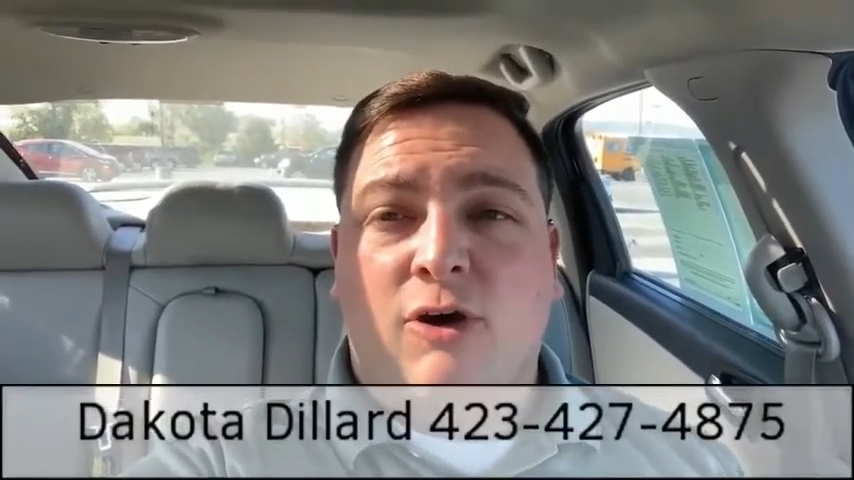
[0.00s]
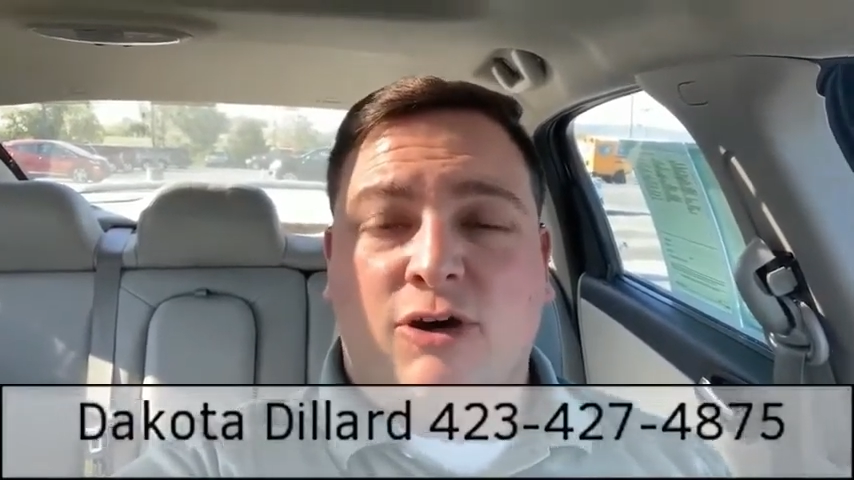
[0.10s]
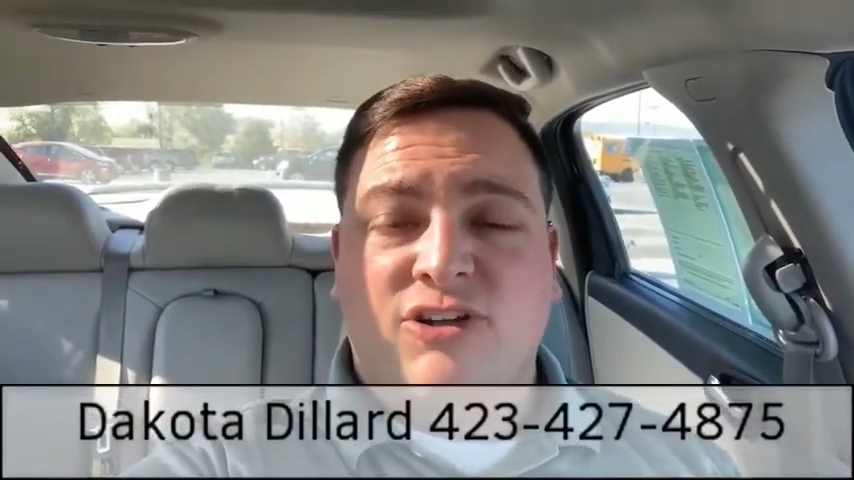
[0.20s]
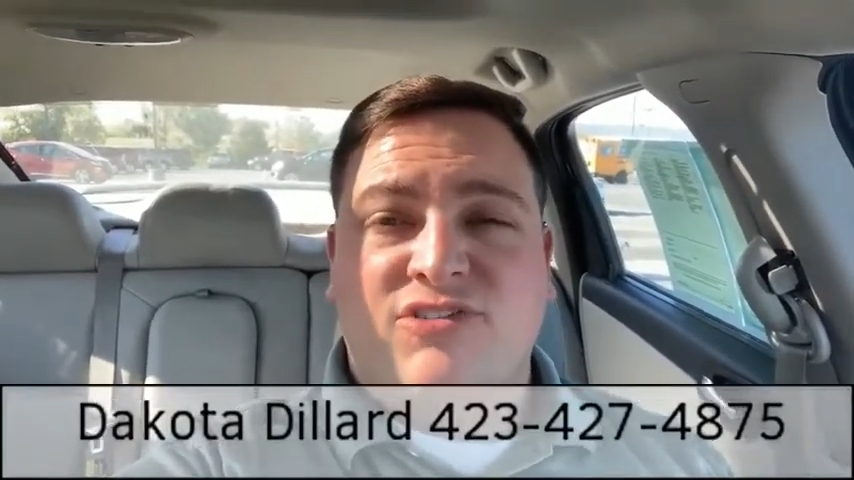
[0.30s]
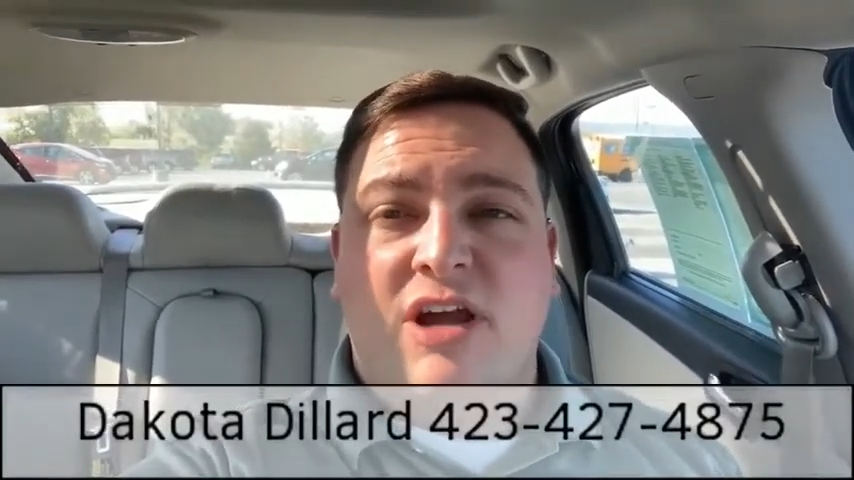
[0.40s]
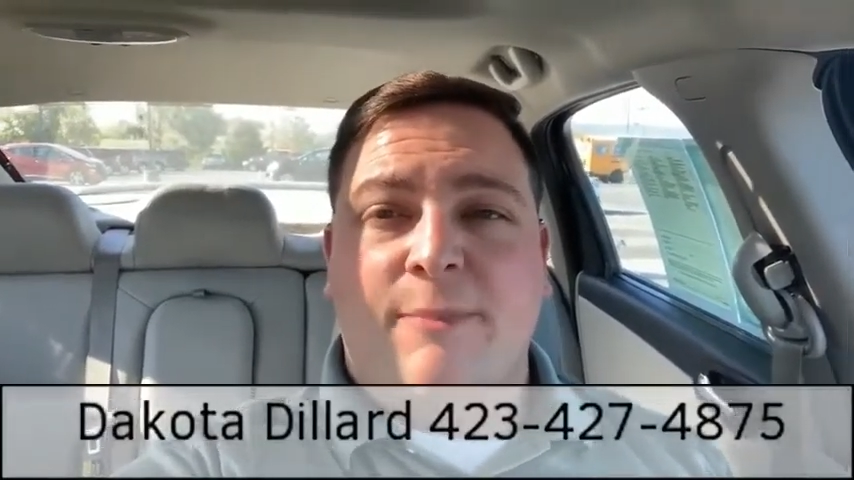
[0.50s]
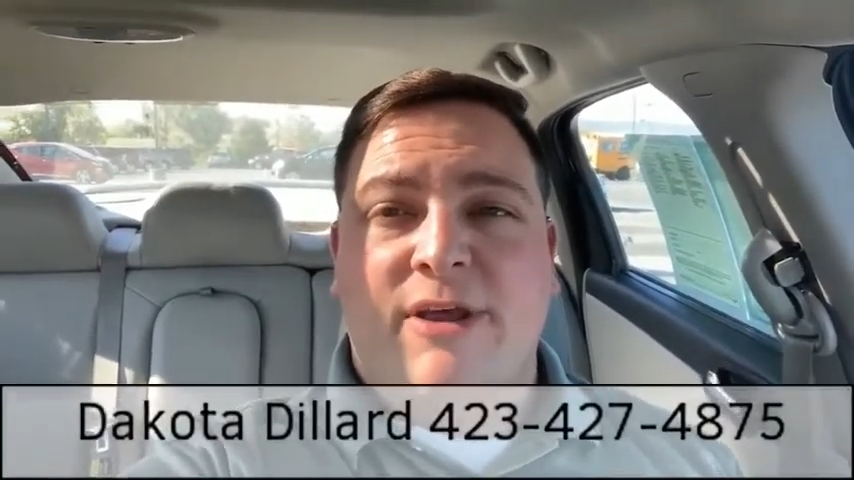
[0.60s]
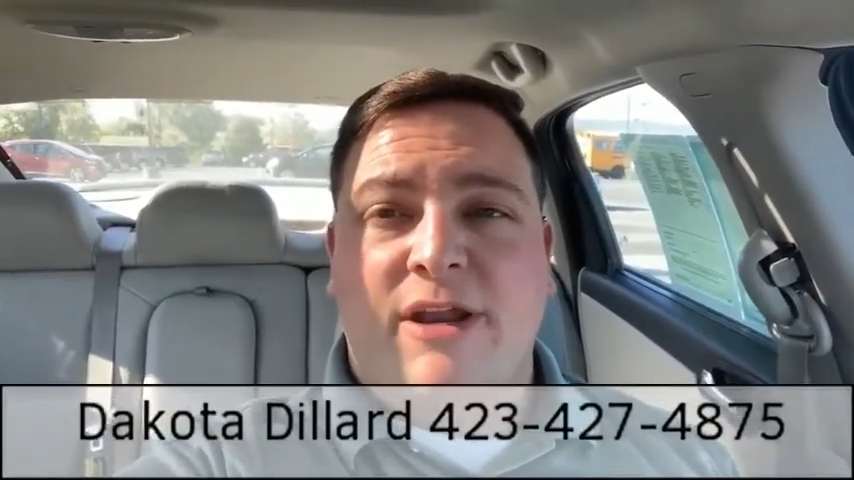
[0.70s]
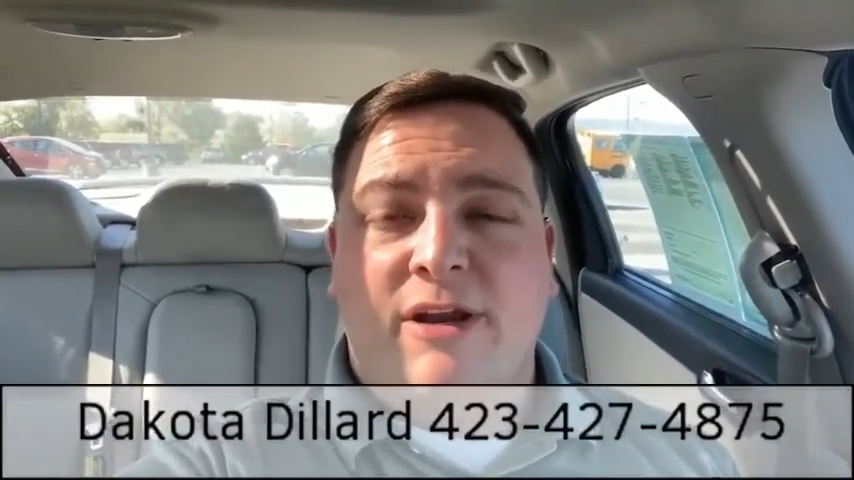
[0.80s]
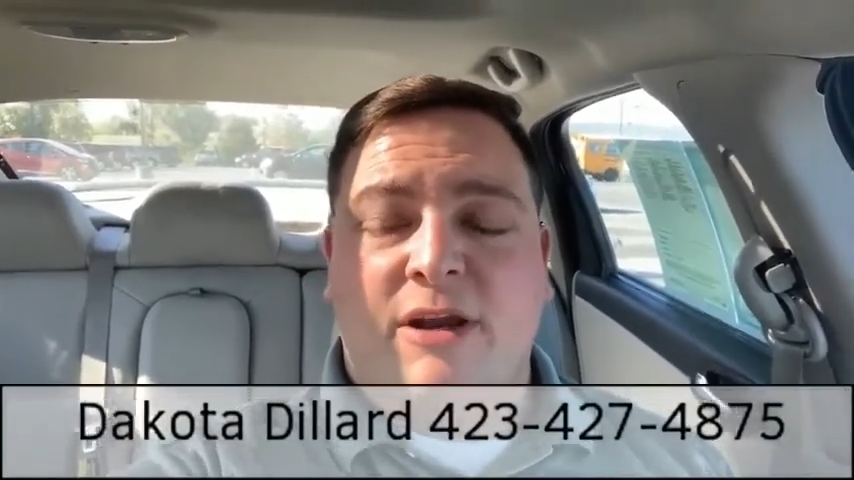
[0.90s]
or just stop
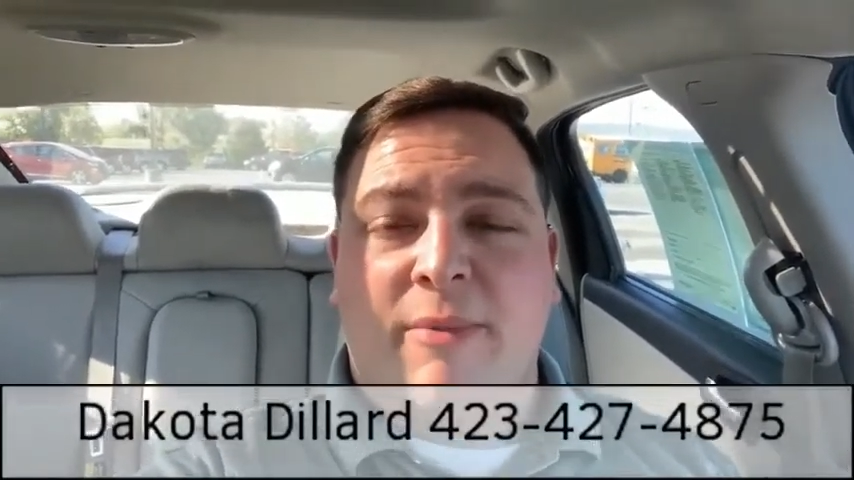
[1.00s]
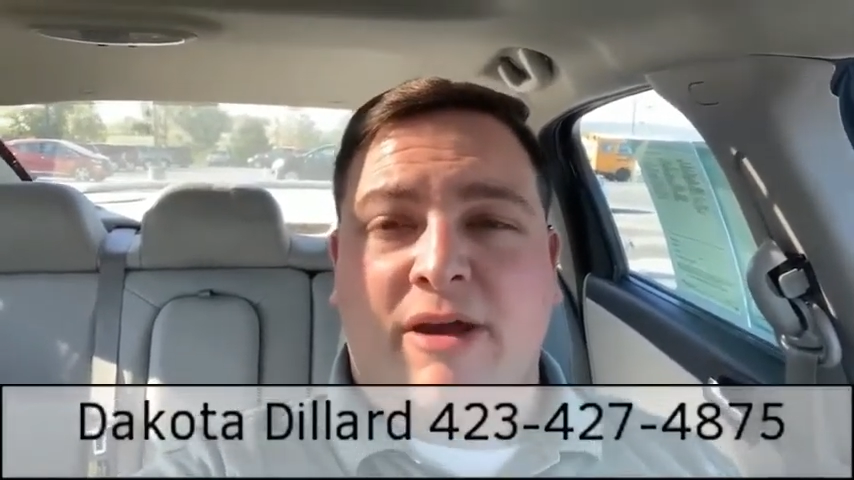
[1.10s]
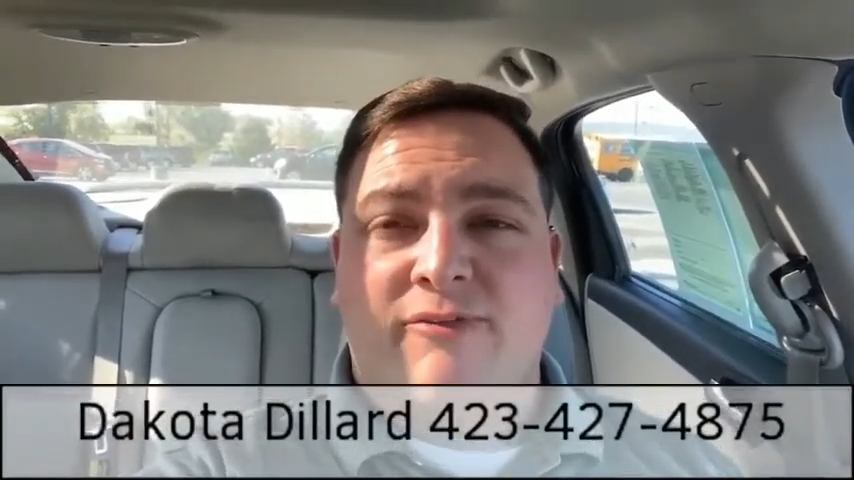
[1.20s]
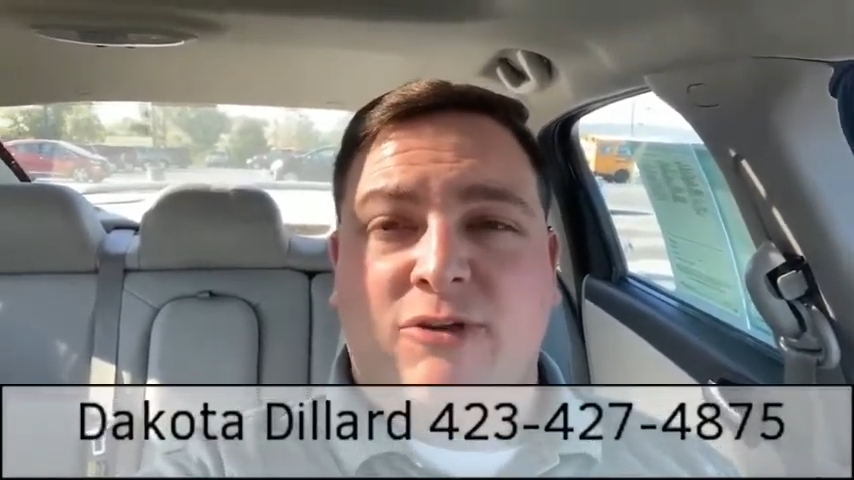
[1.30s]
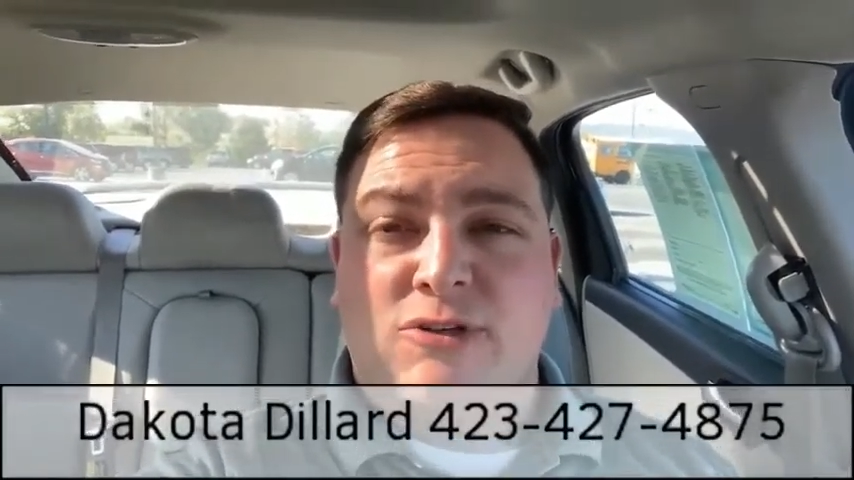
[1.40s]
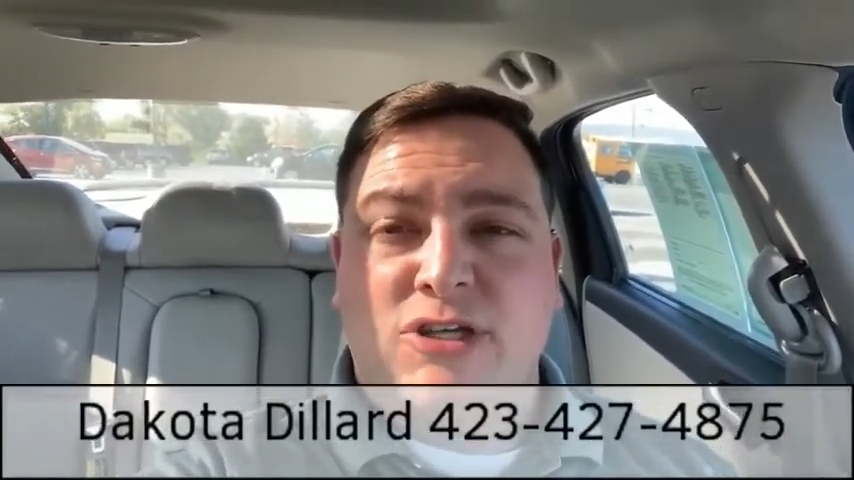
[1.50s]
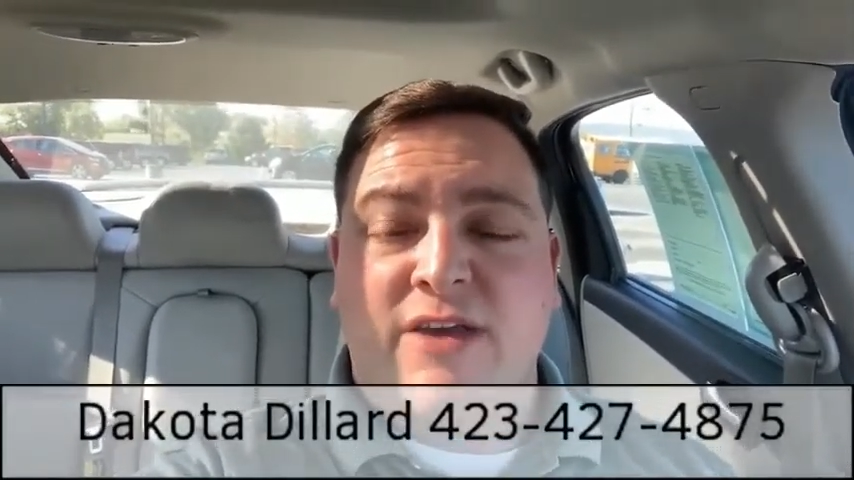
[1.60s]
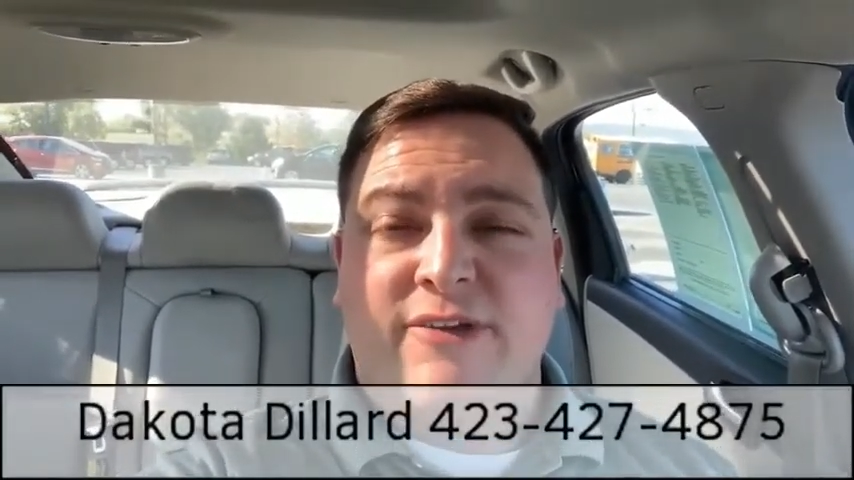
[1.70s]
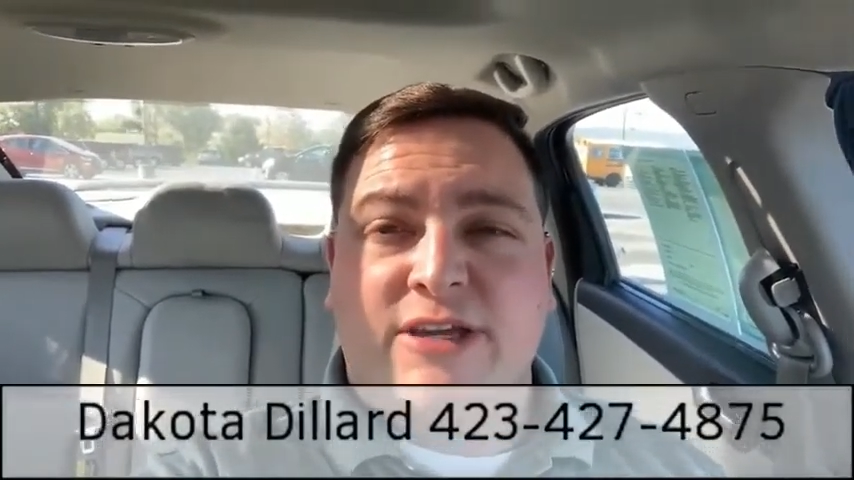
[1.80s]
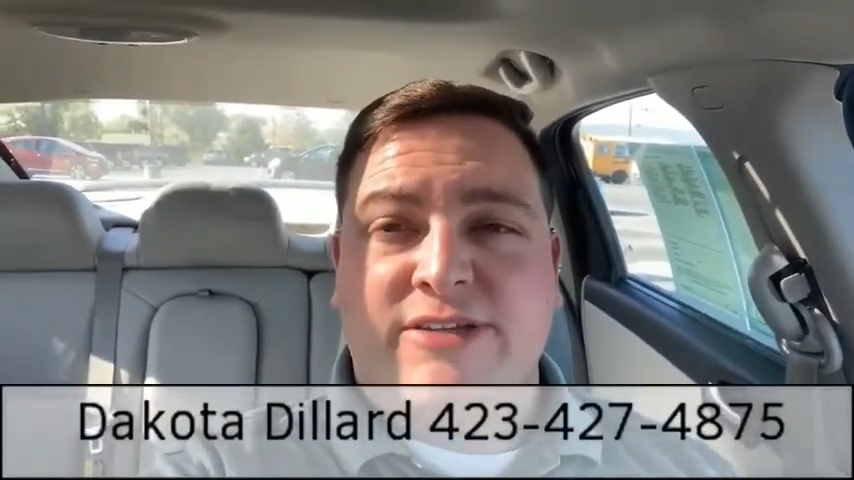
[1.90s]
in here at Mountain View
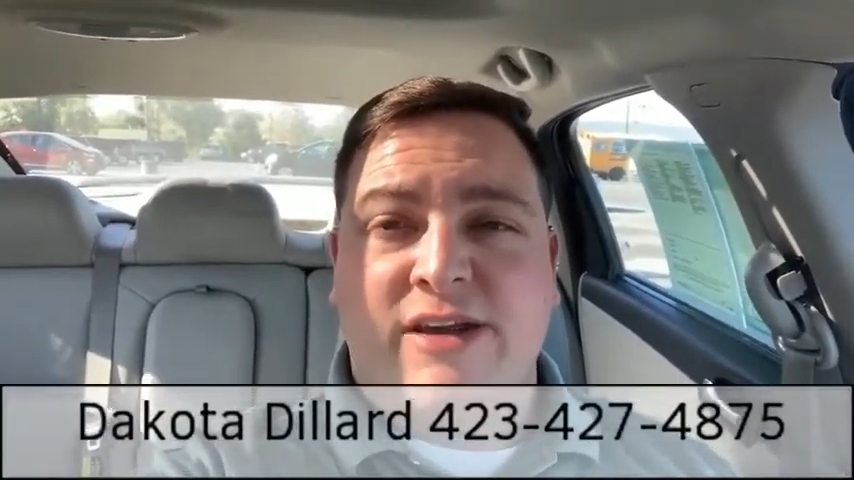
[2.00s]
Chevy in